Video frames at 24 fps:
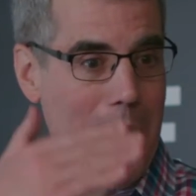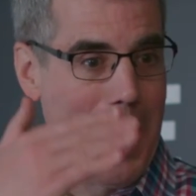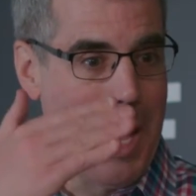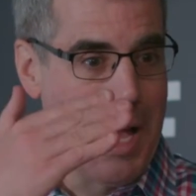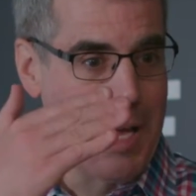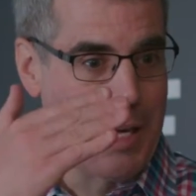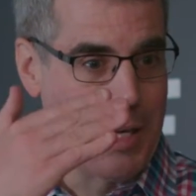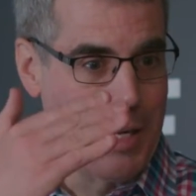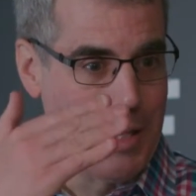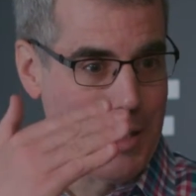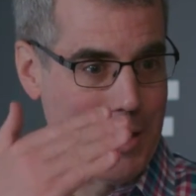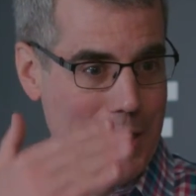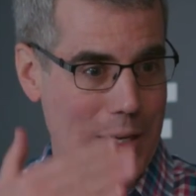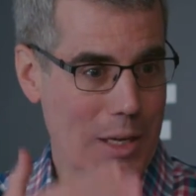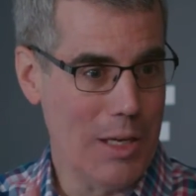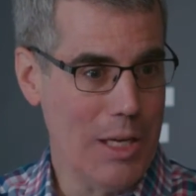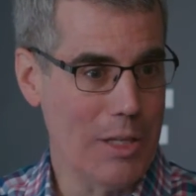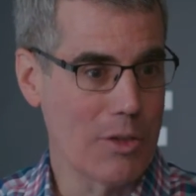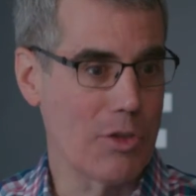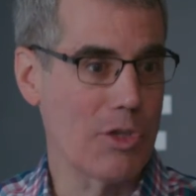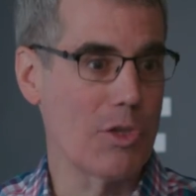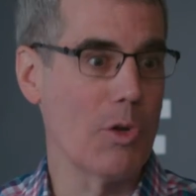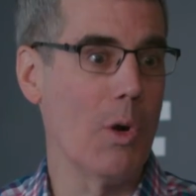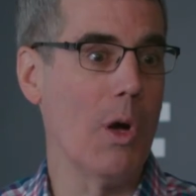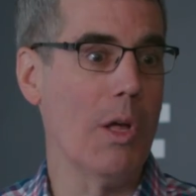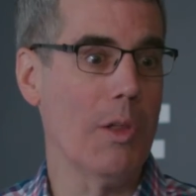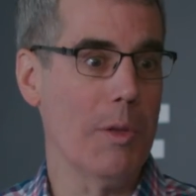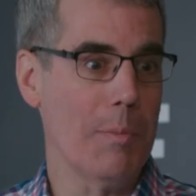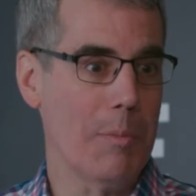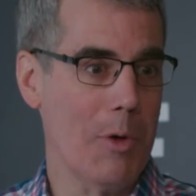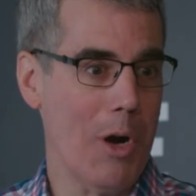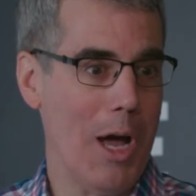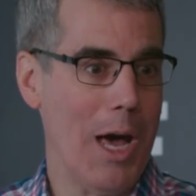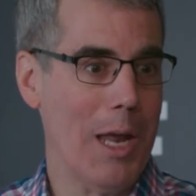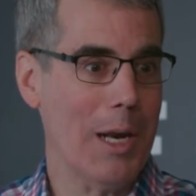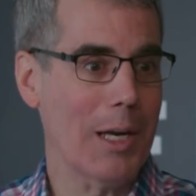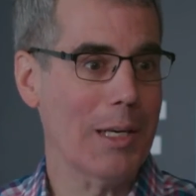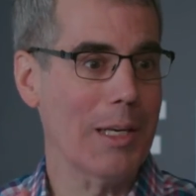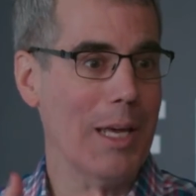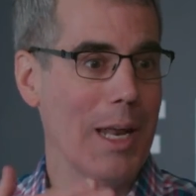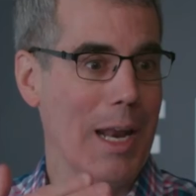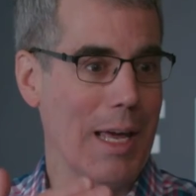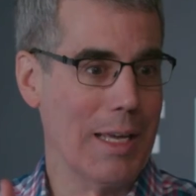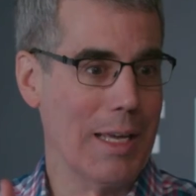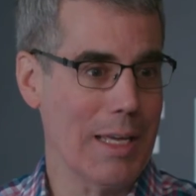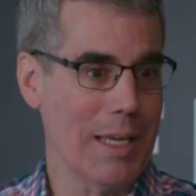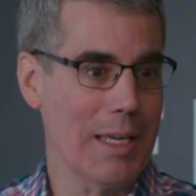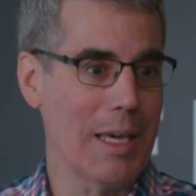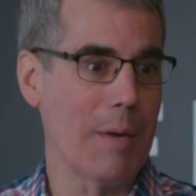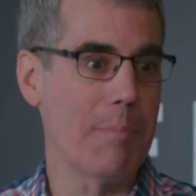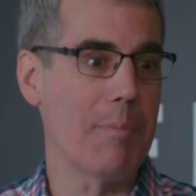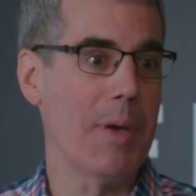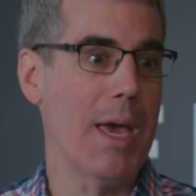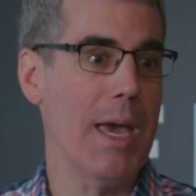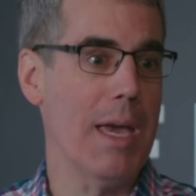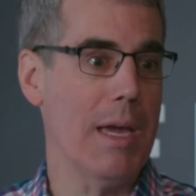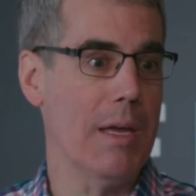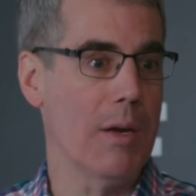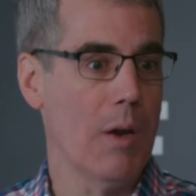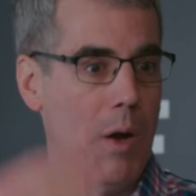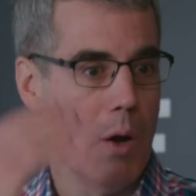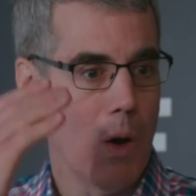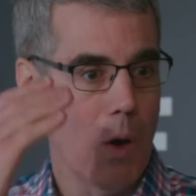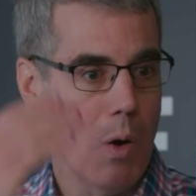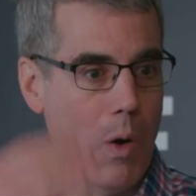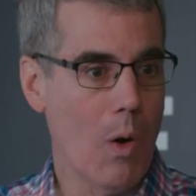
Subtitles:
I can install the product, and I can get paid